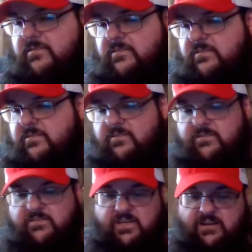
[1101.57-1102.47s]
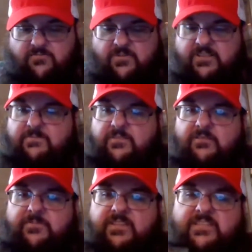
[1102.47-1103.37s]
it kind of reminds me a little bit of this
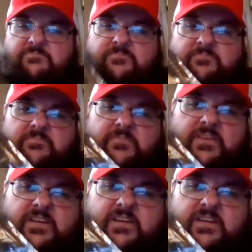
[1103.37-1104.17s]
sun